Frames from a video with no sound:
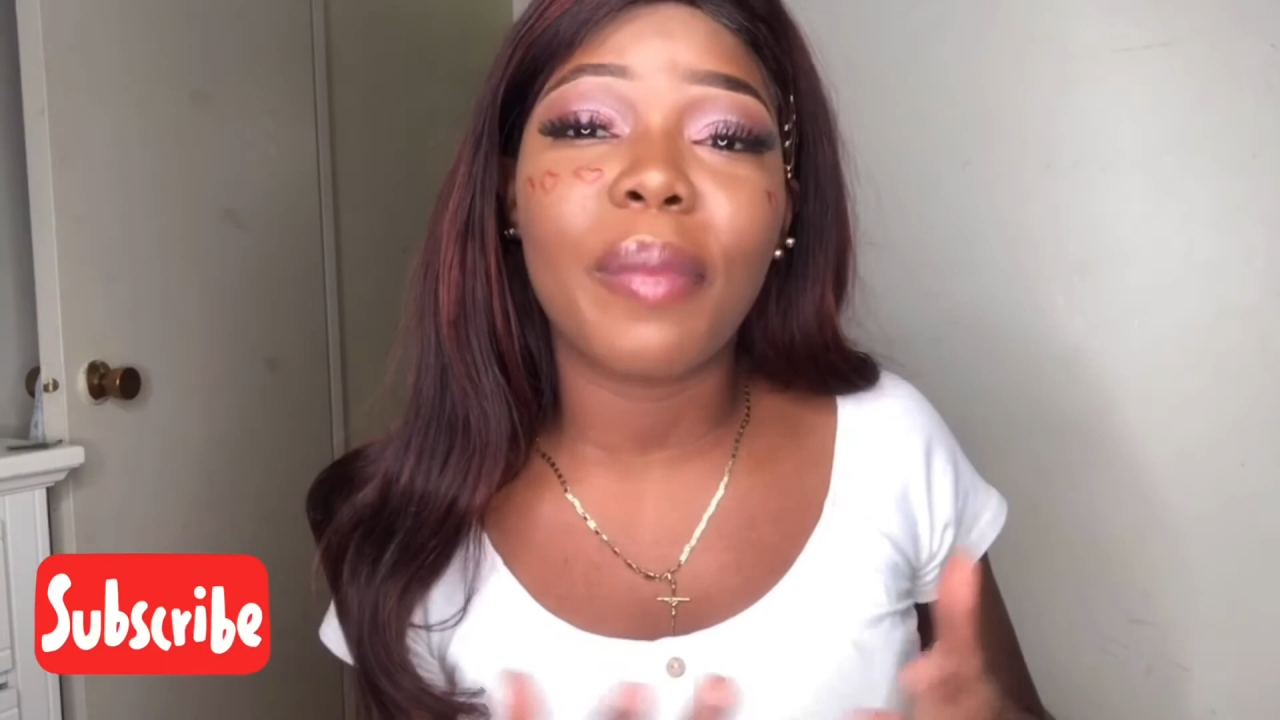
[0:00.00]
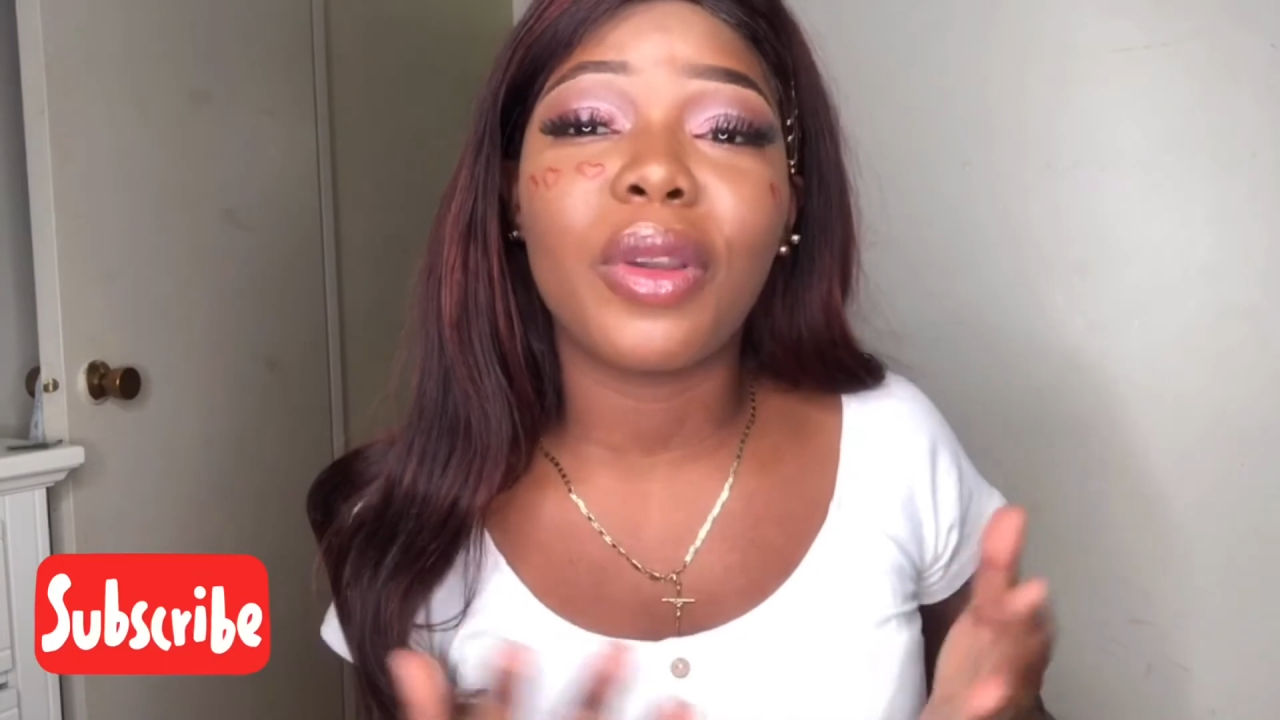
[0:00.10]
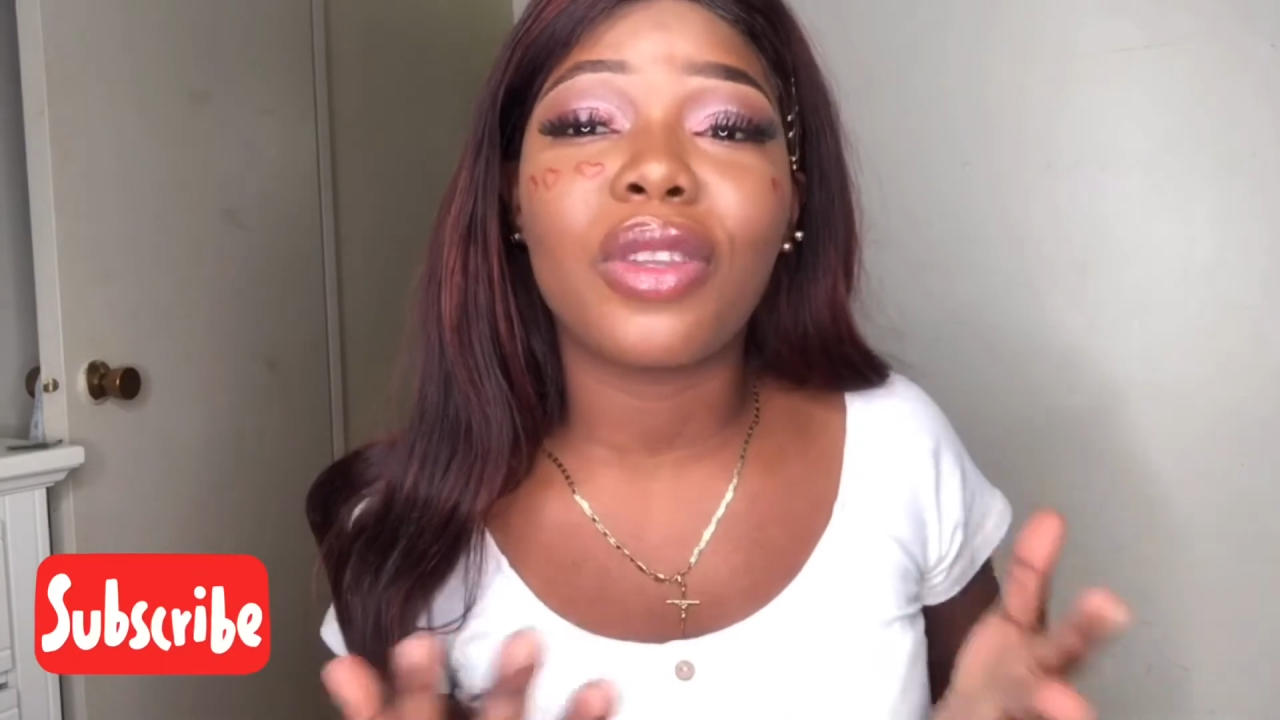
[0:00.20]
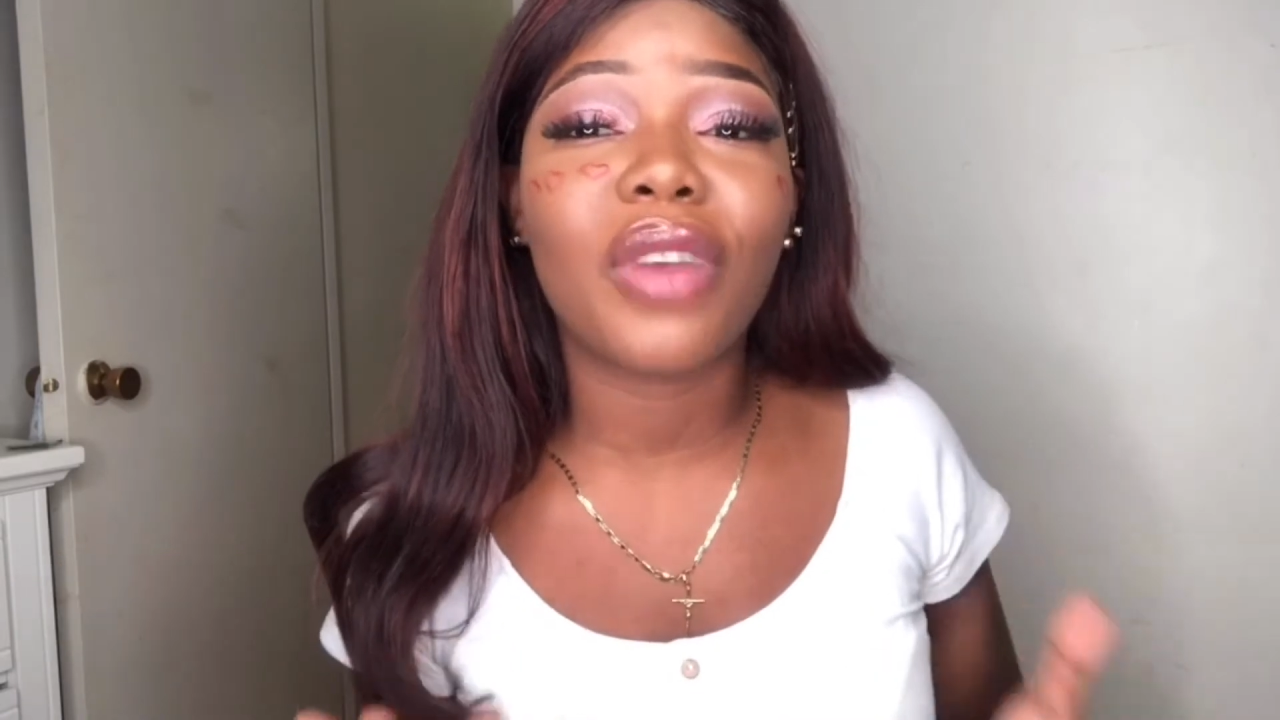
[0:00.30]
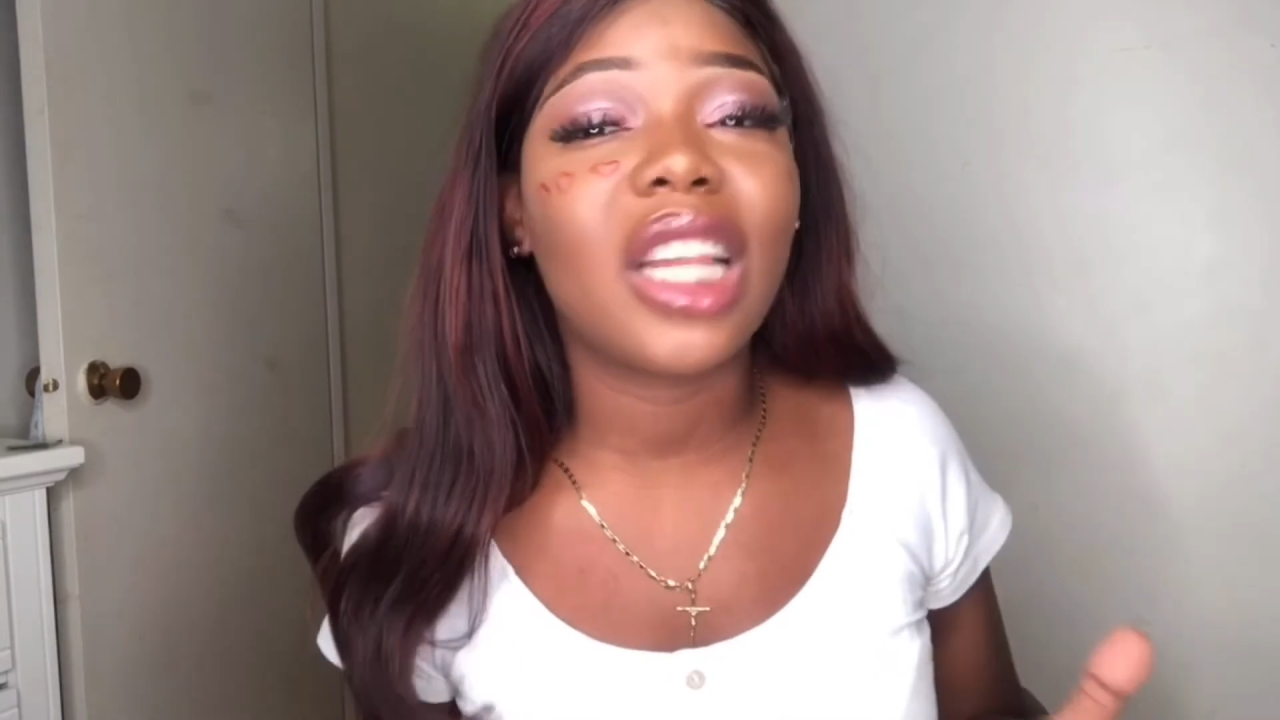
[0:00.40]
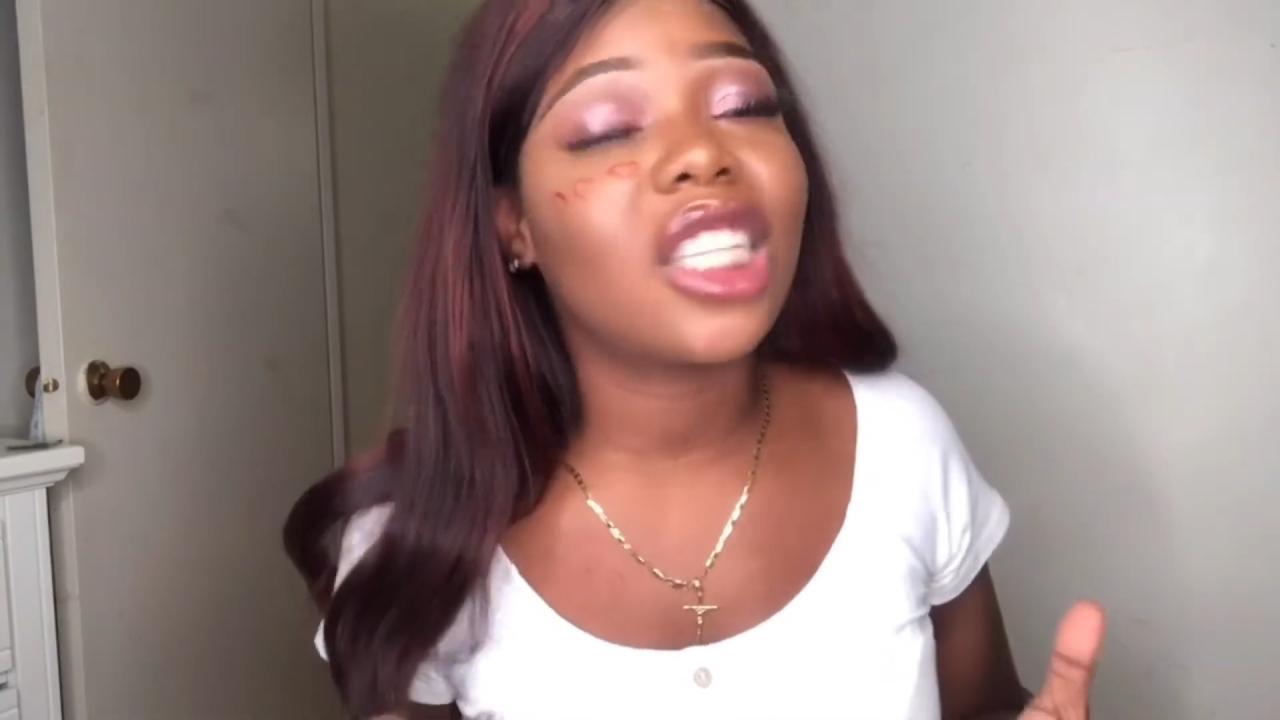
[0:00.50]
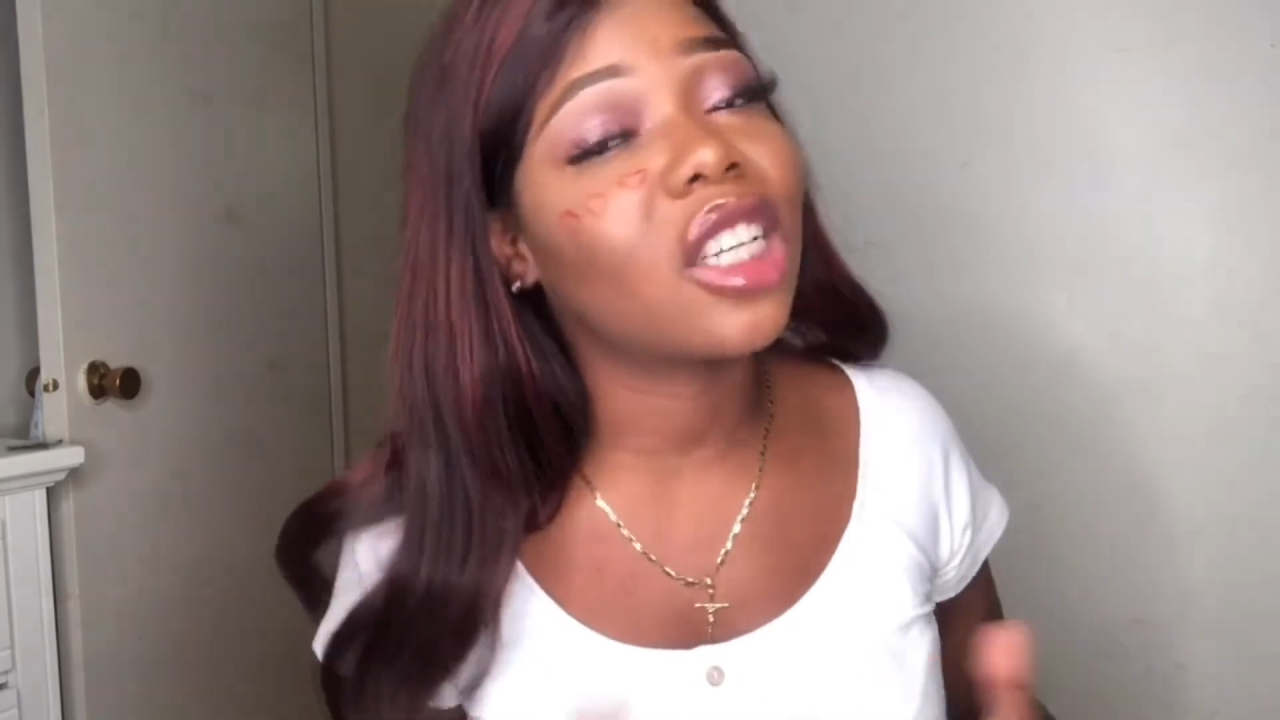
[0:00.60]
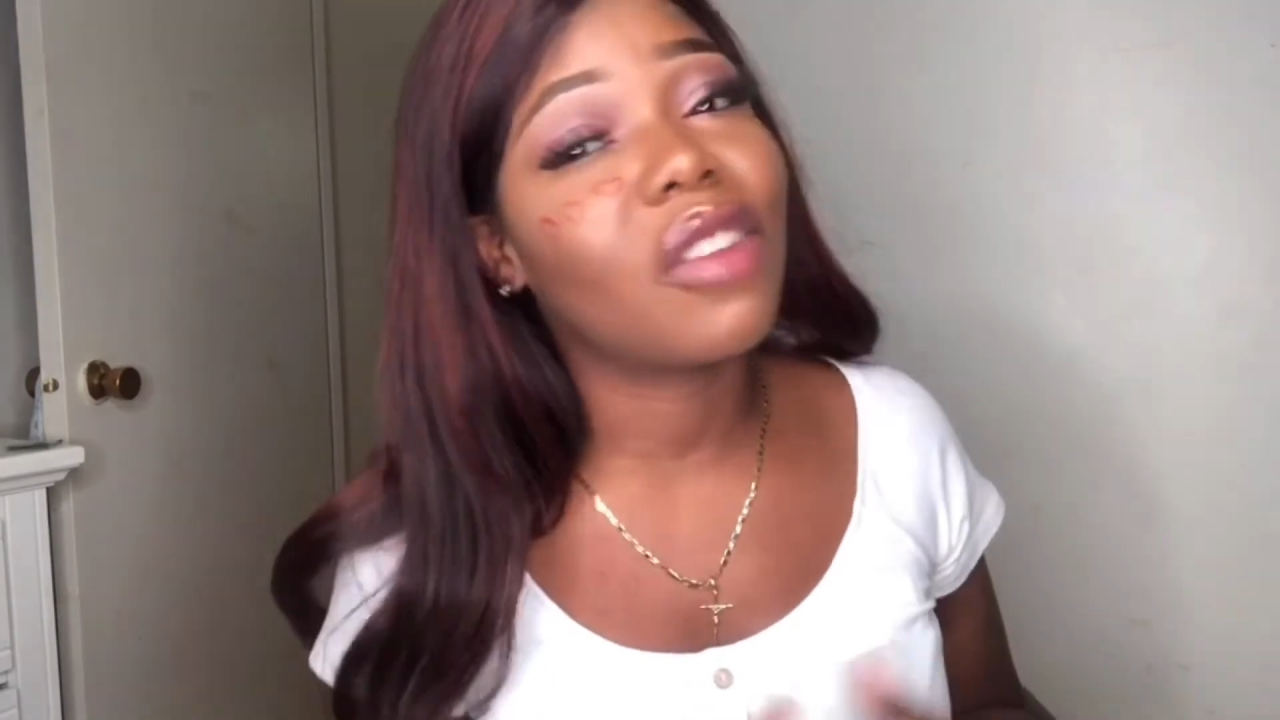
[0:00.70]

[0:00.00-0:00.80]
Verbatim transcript: be notified each and